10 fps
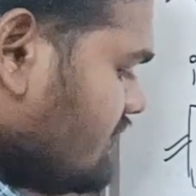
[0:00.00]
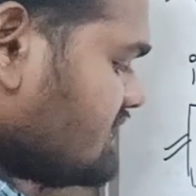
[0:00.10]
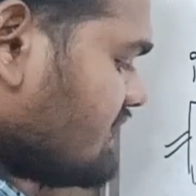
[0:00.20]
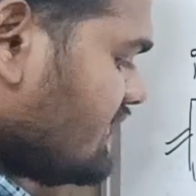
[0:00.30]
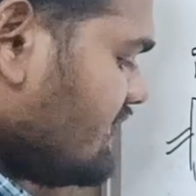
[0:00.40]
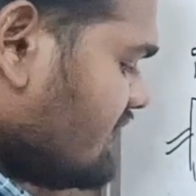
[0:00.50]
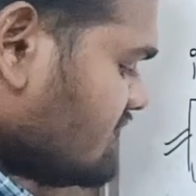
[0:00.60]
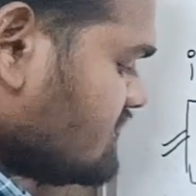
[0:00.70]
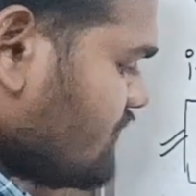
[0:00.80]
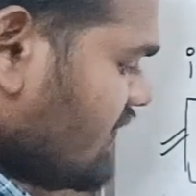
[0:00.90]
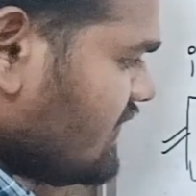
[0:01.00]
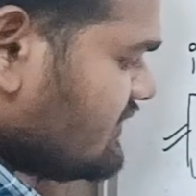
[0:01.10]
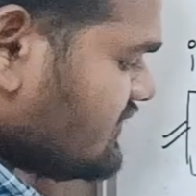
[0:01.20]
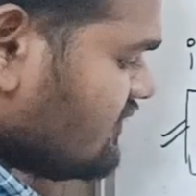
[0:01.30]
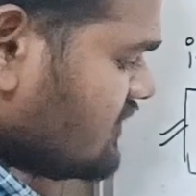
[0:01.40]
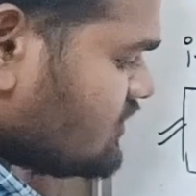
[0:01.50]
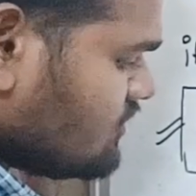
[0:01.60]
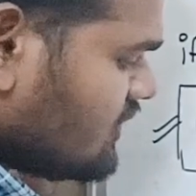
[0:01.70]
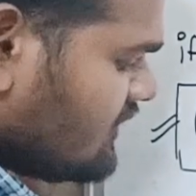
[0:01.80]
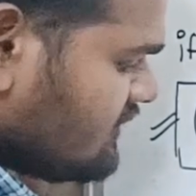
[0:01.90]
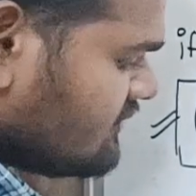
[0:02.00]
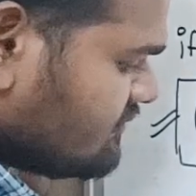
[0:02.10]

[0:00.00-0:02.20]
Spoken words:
Instantaneous speed is equals to what?